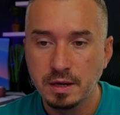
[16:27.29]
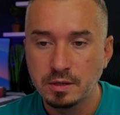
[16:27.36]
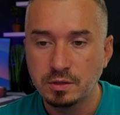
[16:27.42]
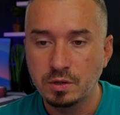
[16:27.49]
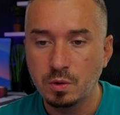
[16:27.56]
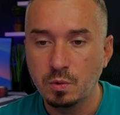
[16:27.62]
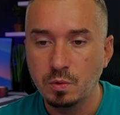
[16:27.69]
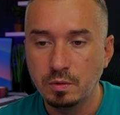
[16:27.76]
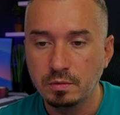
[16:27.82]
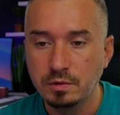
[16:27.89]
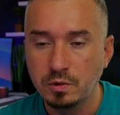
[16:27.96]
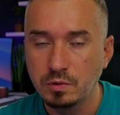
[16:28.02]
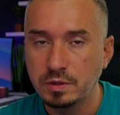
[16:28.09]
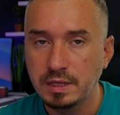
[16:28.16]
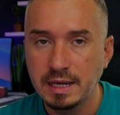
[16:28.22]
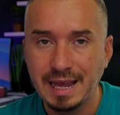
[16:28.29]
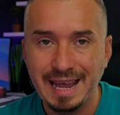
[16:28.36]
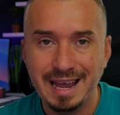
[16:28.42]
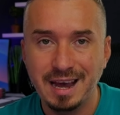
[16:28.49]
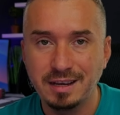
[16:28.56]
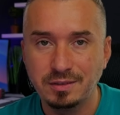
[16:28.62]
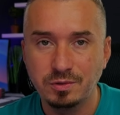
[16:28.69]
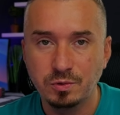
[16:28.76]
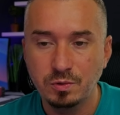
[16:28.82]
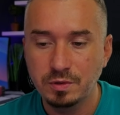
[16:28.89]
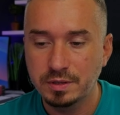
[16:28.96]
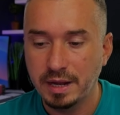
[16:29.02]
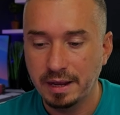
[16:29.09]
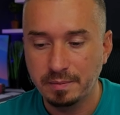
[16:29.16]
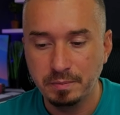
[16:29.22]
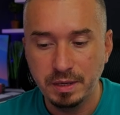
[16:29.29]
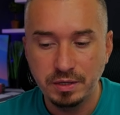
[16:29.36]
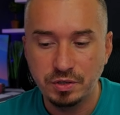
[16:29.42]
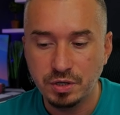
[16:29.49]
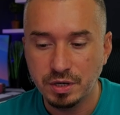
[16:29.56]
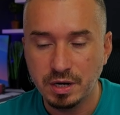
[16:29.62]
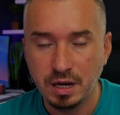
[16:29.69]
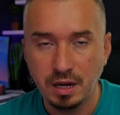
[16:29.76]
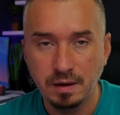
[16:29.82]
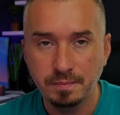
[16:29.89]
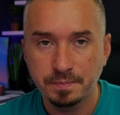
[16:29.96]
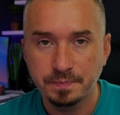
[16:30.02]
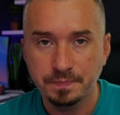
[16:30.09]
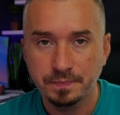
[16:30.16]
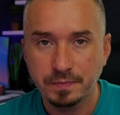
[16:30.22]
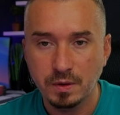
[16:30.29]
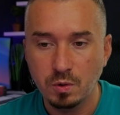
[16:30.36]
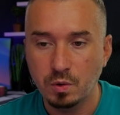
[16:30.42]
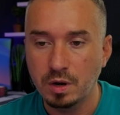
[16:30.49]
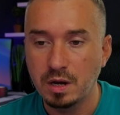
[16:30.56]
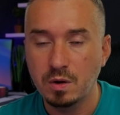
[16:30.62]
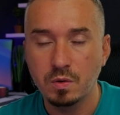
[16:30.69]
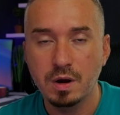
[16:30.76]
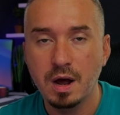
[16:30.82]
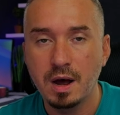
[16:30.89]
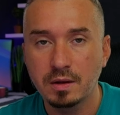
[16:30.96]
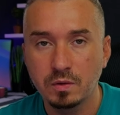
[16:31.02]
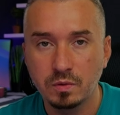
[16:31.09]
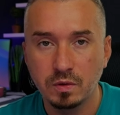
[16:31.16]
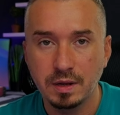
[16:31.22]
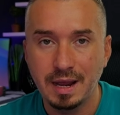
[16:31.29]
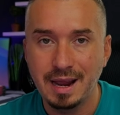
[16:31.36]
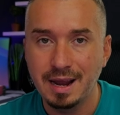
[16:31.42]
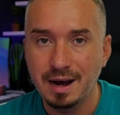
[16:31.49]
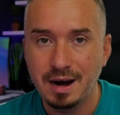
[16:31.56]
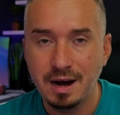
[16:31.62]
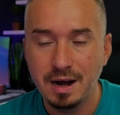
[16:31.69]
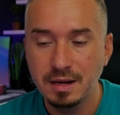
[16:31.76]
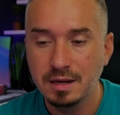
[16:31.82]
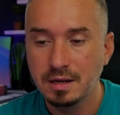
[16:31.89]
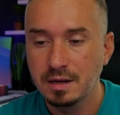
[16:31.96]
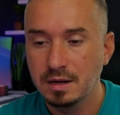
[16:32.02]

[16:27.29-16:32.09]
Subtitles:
So using AI tools like Midjourney or Leonardo.ai,